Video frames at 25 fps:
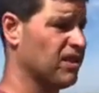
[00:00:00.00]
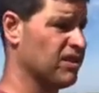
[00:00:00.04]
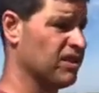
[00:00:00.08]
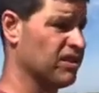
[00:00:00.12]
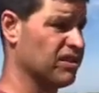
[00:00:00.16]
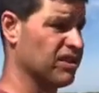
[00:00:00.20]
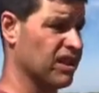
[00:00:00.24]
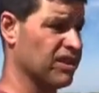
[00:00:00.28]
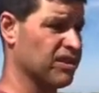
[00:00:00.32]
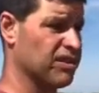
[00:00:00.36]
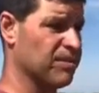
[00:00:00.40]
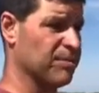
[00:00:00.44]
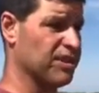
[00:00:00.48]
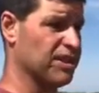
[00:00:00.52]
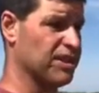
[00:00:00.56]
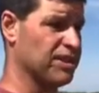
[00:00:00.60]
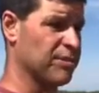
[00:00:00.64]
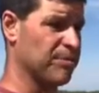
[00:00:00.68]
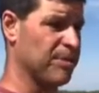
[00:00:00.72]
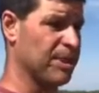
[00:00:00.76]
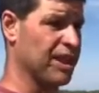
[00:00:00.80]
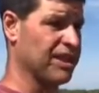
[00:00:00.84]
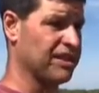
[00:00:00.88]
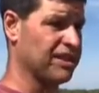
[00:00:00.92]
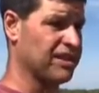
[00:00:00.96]
It just has to be
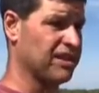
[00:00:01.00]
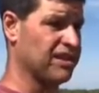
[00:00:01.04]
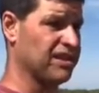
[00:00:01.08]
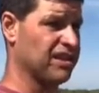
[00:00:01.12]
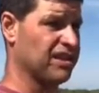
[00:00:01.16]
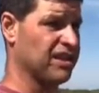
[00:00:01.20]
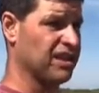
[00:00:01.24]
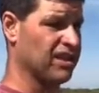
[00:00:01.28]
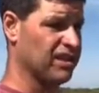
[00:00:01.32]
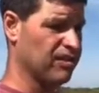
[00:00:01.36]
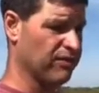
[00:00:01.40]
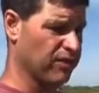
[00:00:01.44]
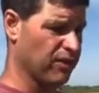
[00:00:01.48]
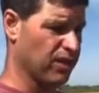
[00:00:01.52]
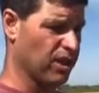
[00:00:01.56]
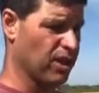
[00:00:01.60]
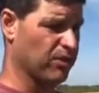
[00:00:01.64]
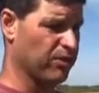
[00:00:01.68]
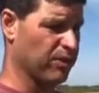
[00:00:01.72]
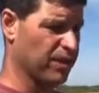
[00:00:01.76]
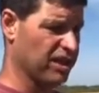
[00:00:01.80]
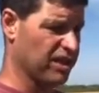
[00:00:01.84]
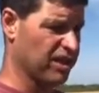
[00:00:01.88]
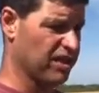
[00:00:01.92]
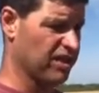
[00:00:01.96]
inspected, and then the
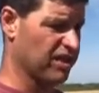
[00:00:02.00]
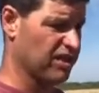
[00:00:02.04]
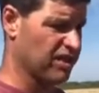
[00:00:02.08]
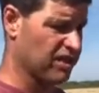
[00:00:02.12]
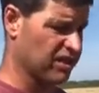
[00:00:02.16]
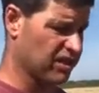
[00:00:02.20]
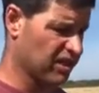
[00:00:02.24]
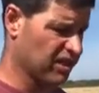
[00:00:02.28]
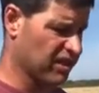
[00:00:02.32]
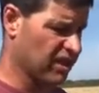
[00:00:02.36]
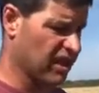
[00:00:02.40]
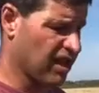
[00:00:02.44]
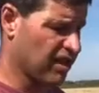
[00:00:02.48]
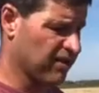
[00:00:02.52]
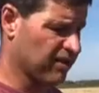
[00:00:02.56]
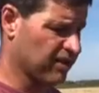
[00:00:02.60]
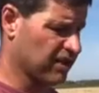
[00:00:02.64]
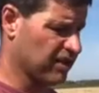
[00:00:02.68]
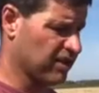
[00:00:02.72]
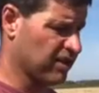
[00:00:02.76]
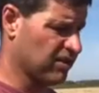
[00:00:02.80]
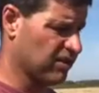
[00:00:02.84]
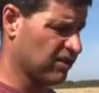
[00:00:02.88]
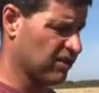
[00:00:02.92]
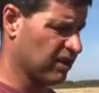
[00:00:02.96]
following year you can have it
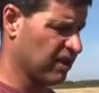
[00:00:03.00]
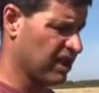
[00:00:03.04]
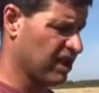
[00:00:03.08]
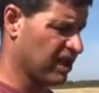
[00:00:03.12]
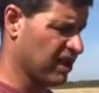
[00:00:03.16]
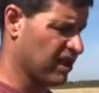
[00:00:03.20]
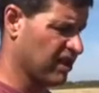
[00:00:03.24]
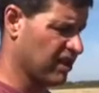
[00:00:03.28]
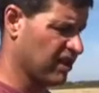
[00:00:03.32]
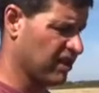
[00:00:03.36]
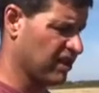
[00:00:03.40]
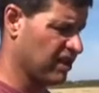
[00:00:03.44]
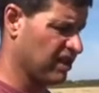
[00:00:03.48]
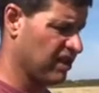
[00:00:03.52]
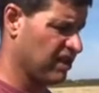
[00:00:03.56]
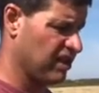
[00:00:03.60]
organic.